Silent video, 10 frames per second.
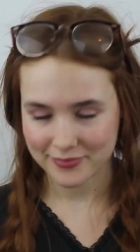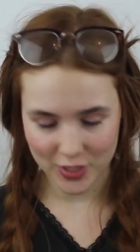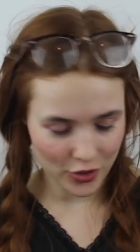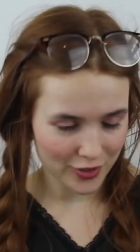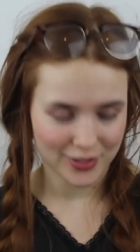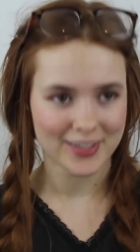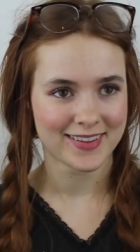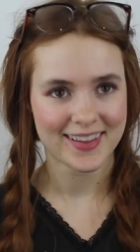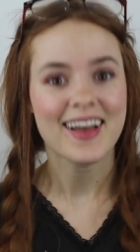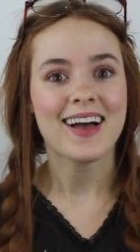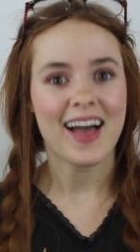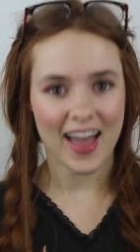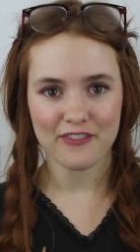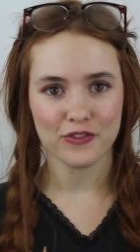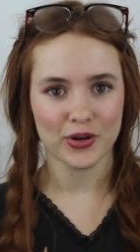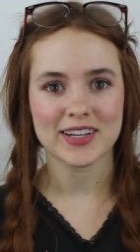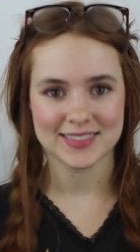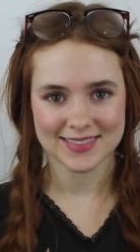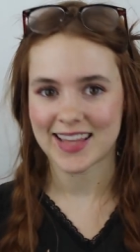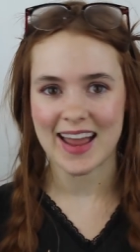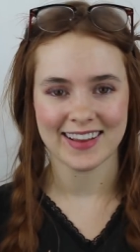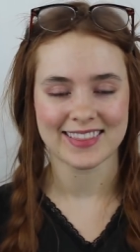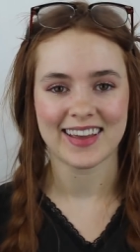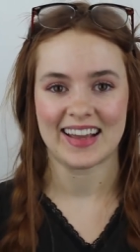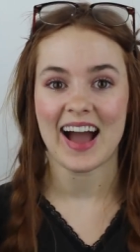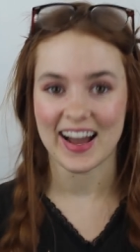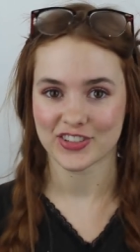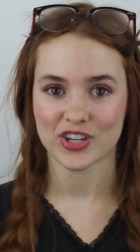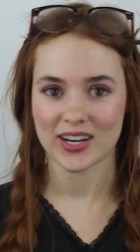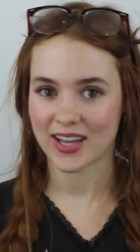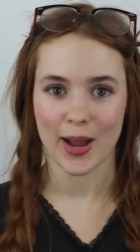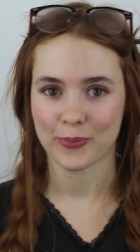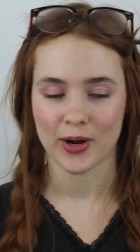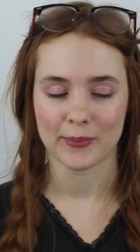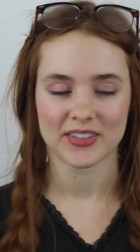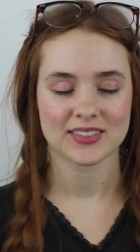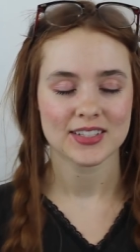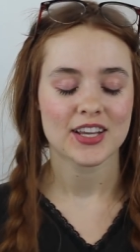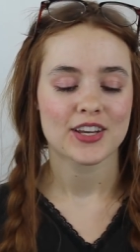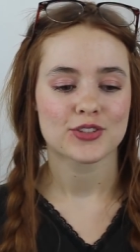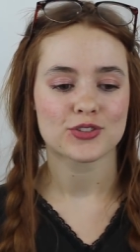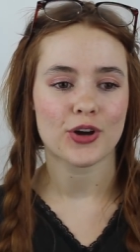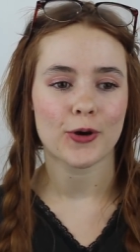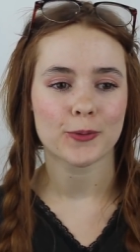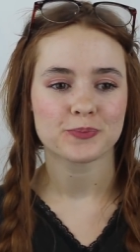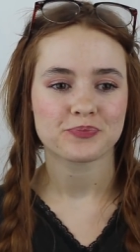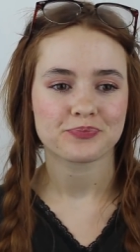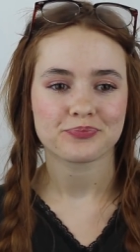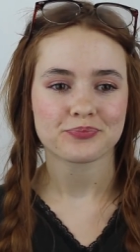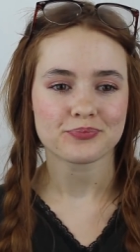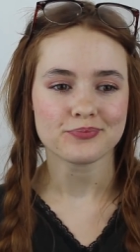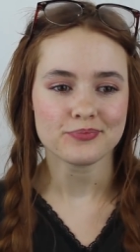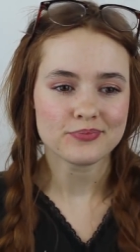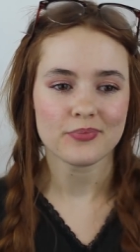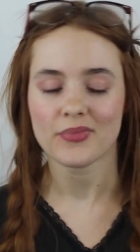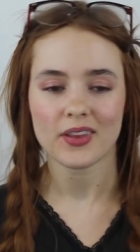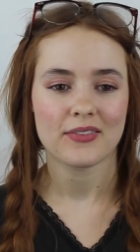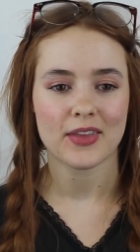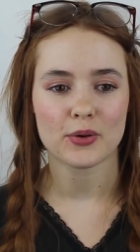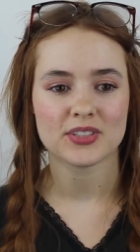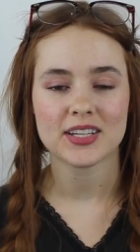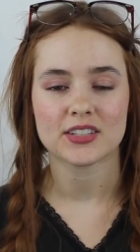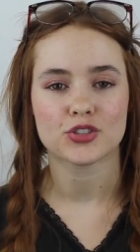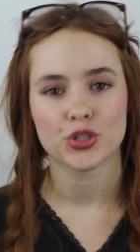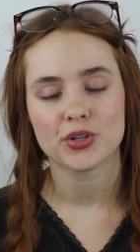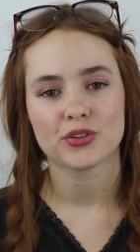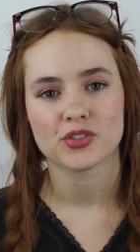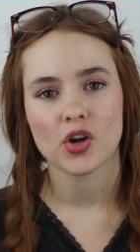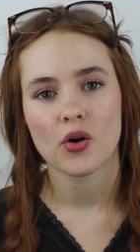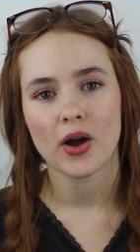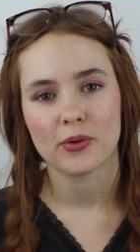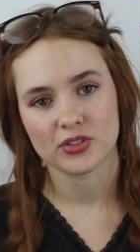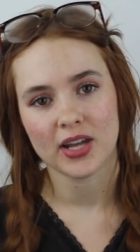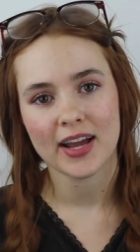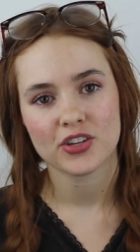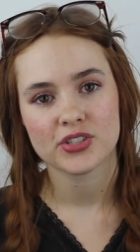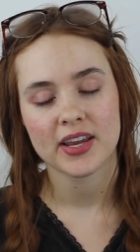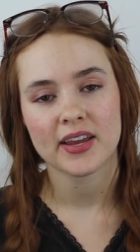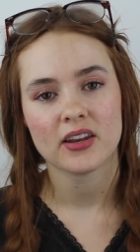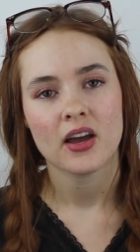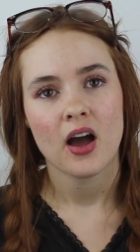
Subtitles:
girl, every dang thing, I tried it, I promise. So that was it. 2 years ago, I was on Accutane.